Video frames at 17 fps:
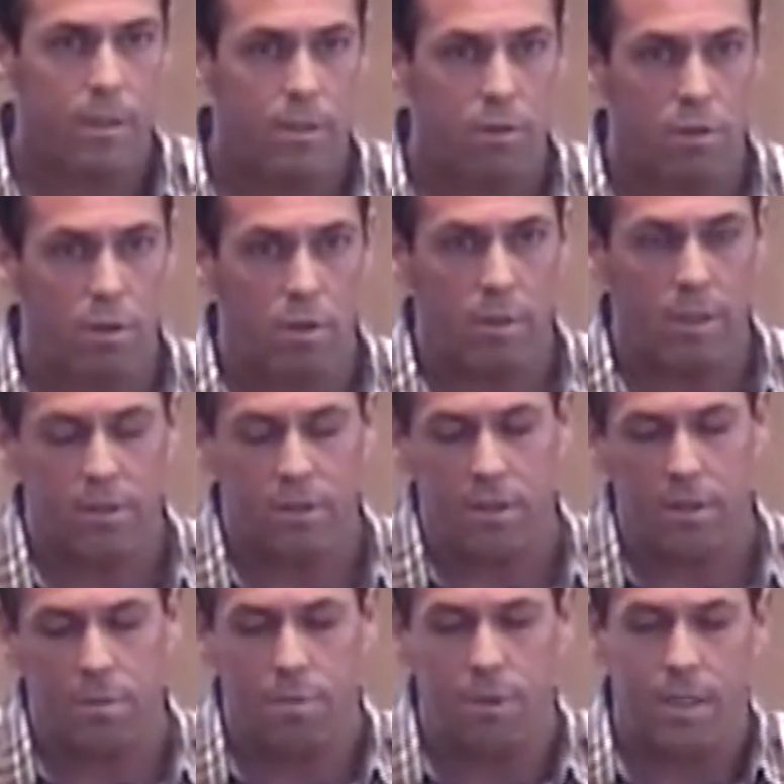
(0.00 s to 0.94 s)
So I
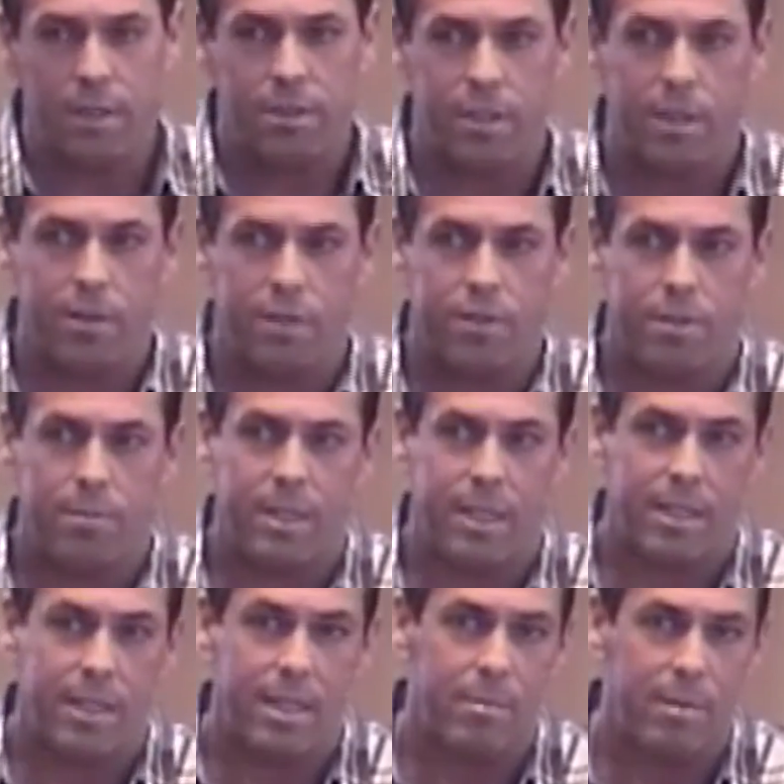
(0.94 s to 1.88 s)
started branching out to some
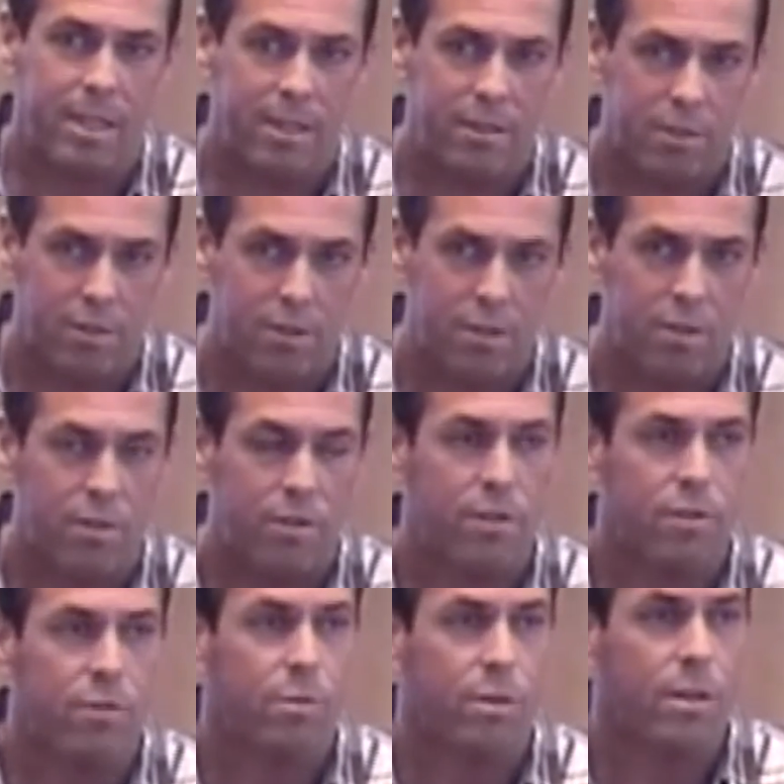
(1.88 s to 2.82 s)
non-denominational
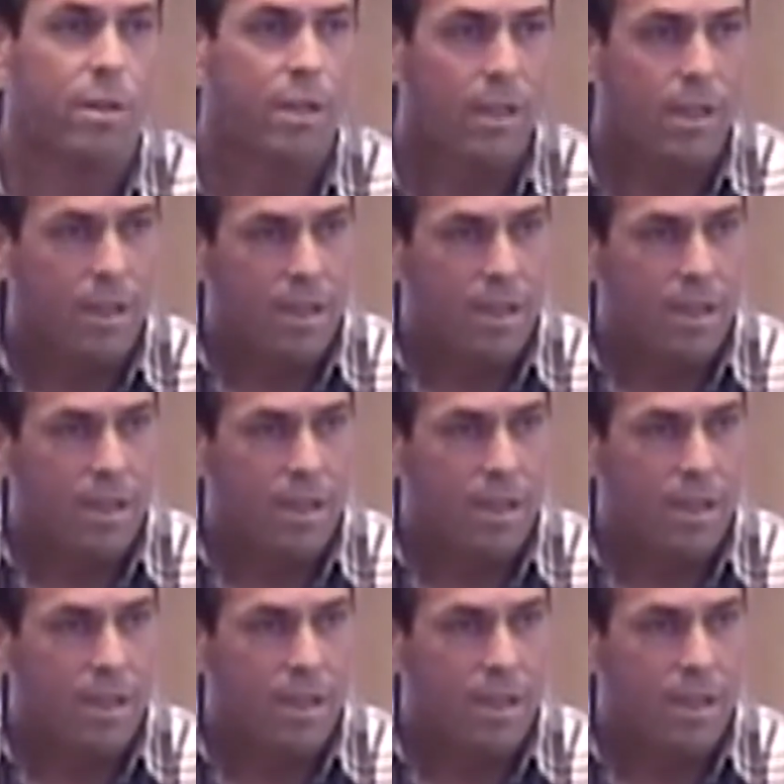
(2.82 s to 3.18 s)
churches where